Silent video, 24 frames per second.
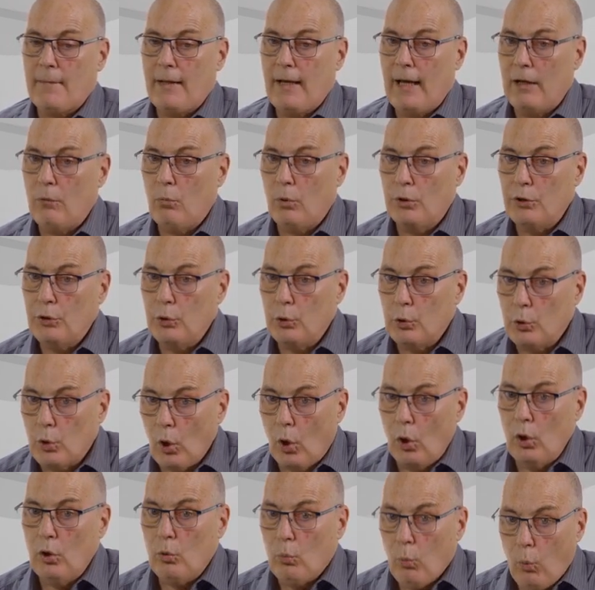And what you
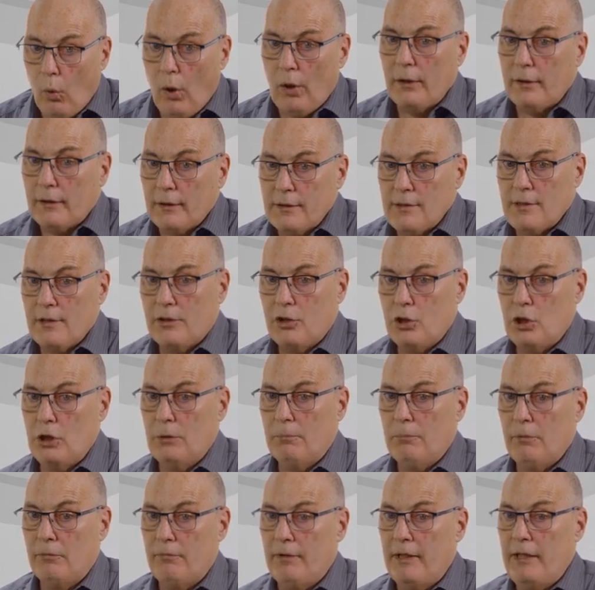don't want is a
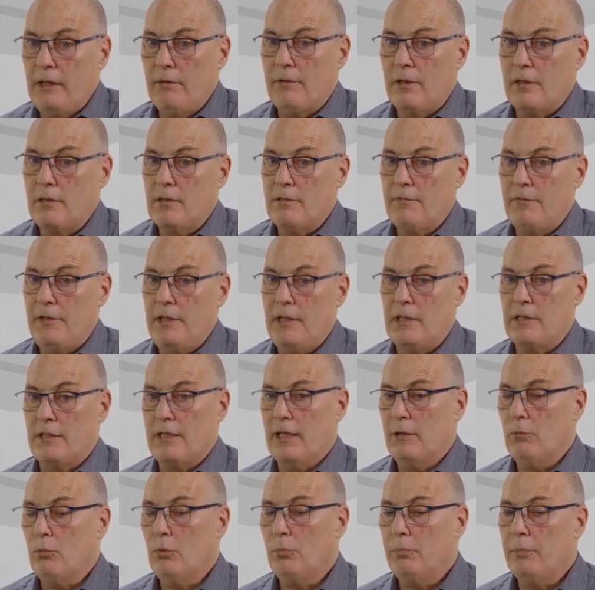trip of any of those feeders.
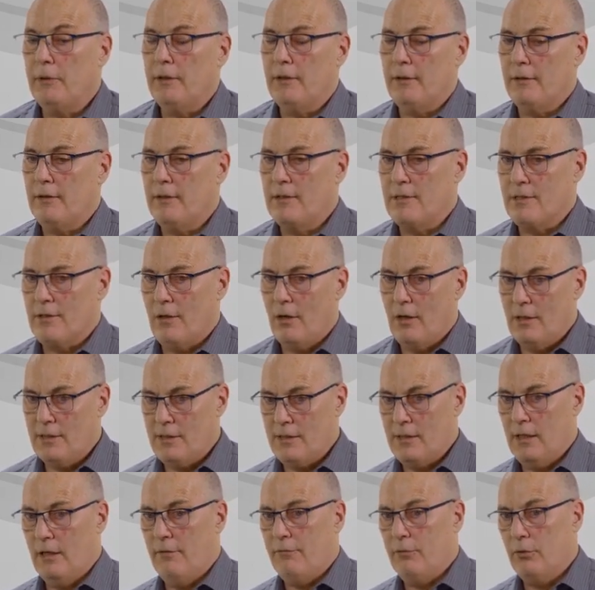That would be a
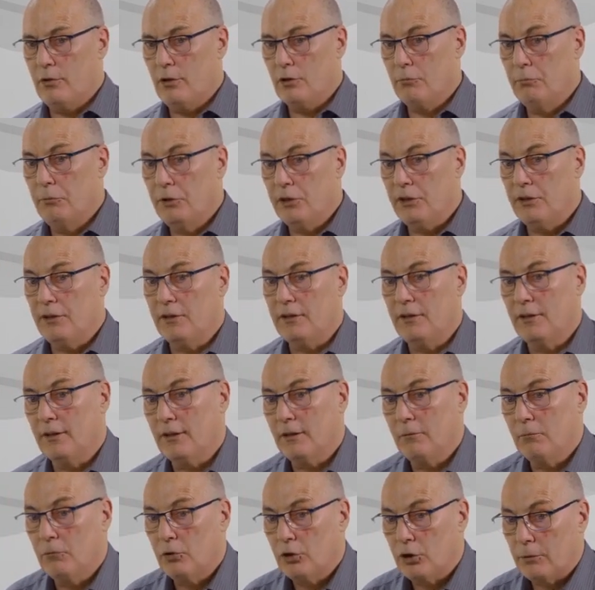disaster if your transmission
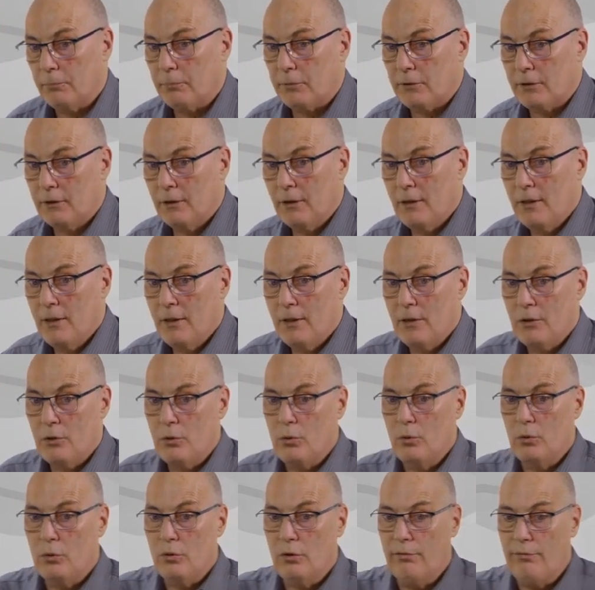system trips
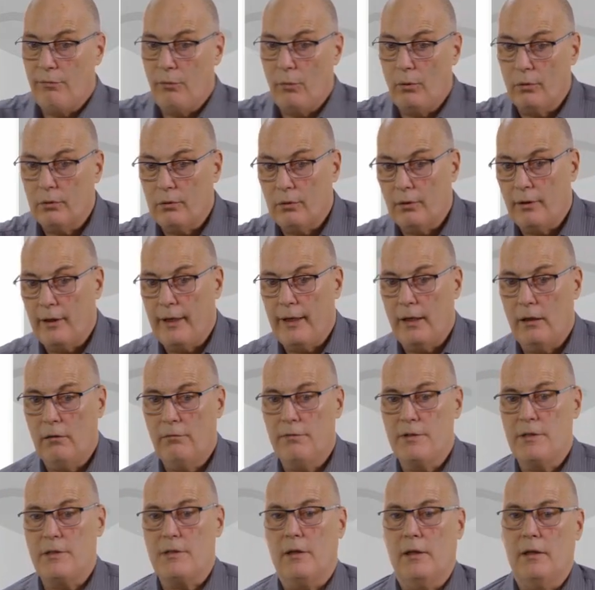due to a fault on the
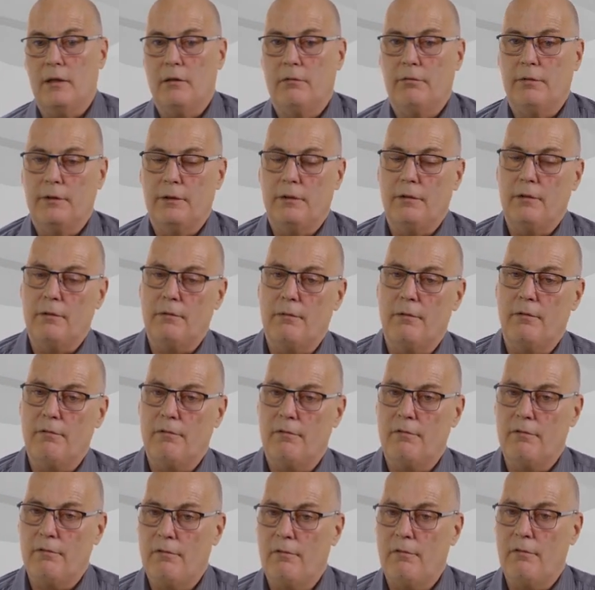LV side of a
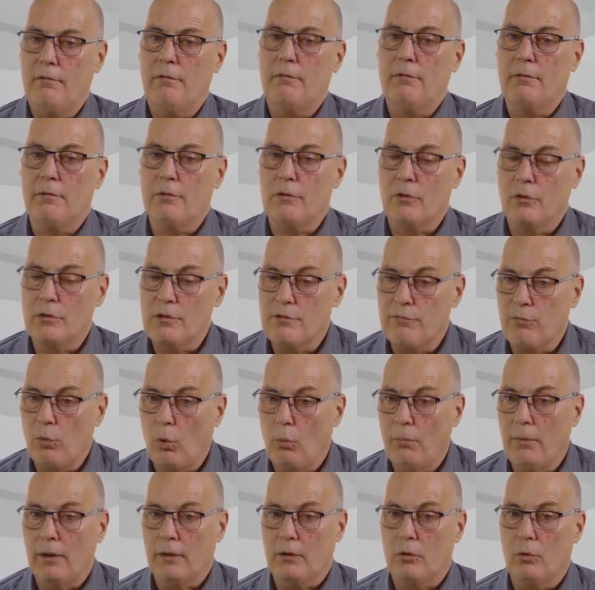
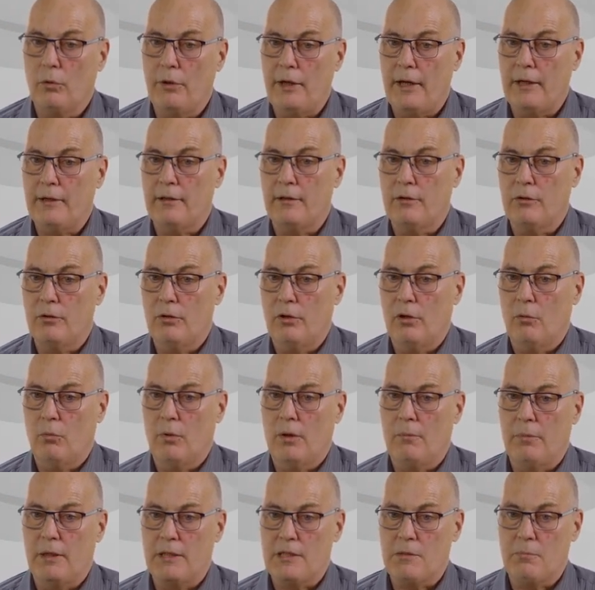transformer connected to the
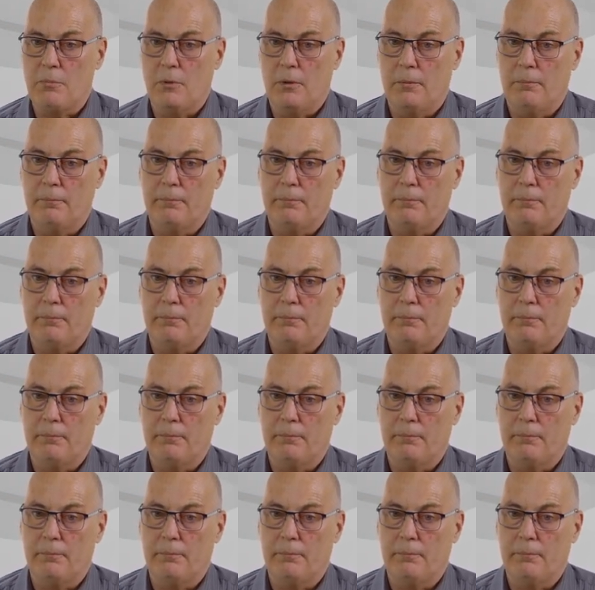one bus bar.